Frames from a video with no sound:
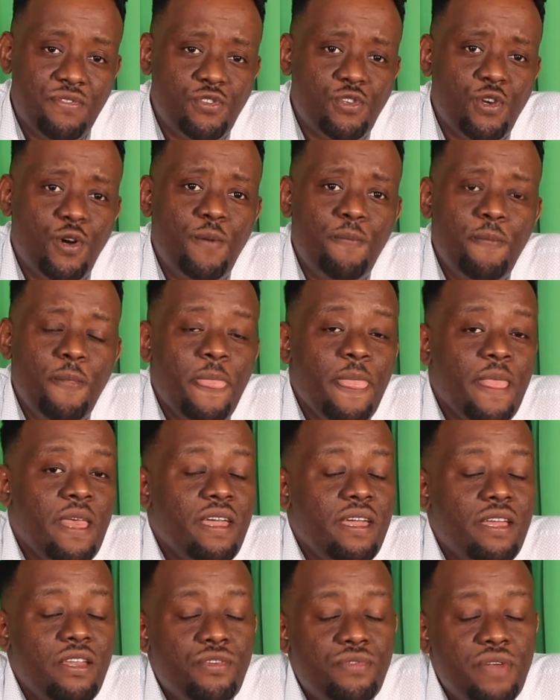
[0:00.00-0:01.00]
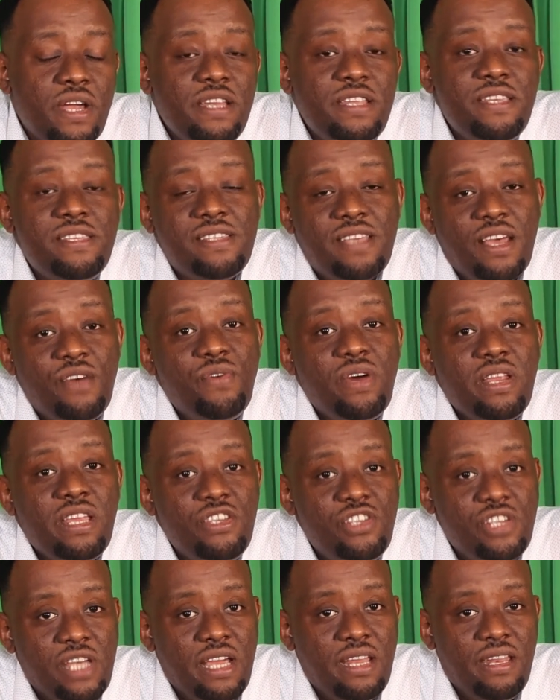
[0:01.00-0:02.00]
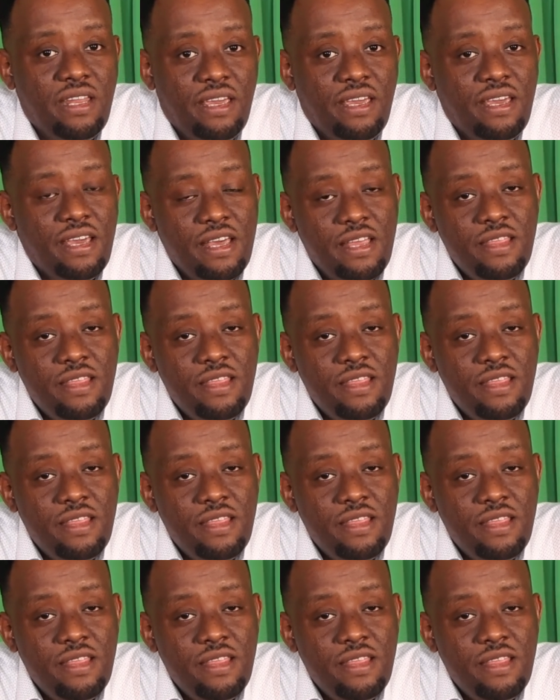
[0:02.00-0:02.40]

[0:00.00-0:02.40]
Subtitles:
So, in drug discovery journey,